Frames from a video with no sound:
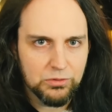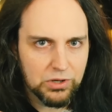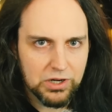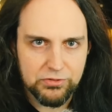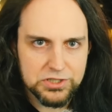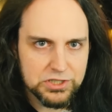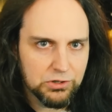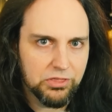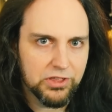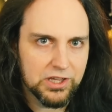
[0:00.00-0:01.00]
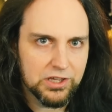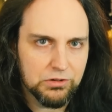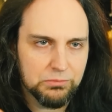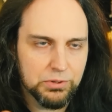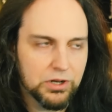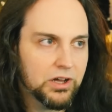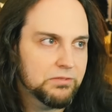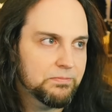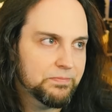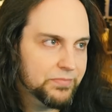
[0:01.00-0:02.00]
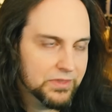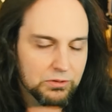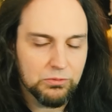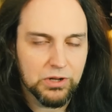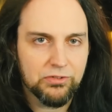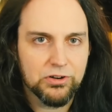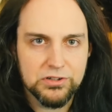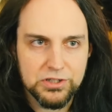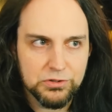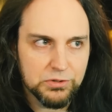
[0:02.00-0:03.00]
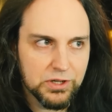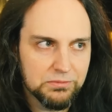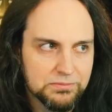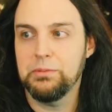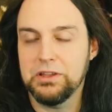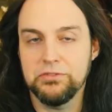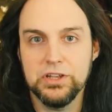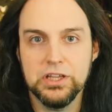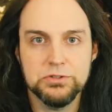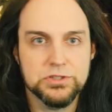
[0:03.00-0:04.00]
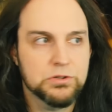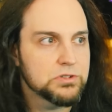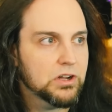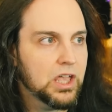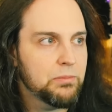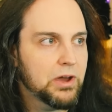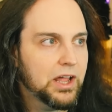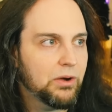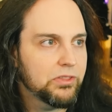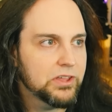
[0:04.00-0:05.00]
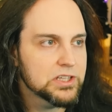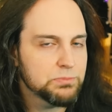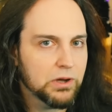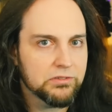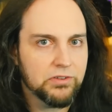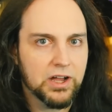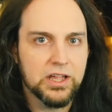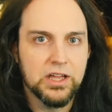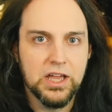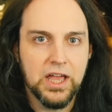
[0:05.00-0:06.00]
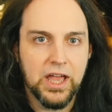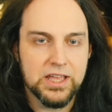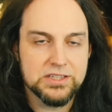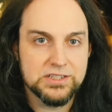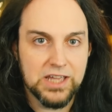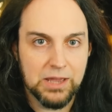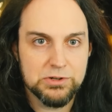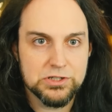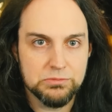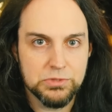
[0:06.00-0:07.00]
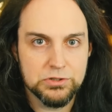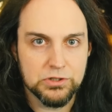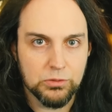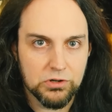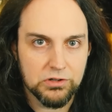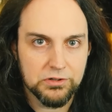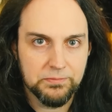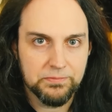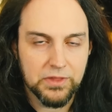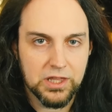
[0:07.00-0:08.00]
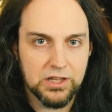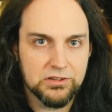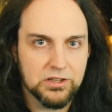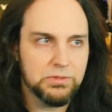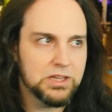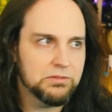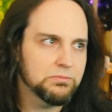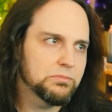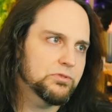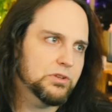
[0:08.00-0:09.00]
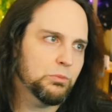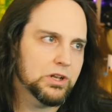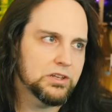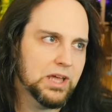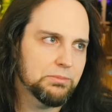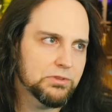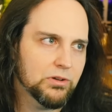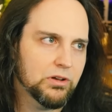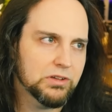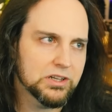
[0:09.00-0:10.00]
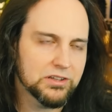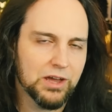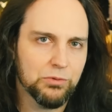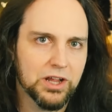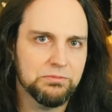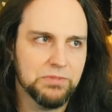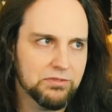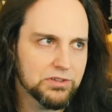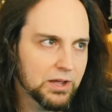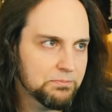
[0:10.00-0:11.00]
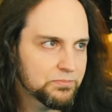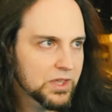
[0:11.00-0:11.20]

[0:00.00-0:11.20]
whatever chill thing you can put on. Whatever, you do you. I'll make a video soon talking about how I think Spotify has damaged the music world. And it's going to be somewhat in depth, so I'll get to that when I have time.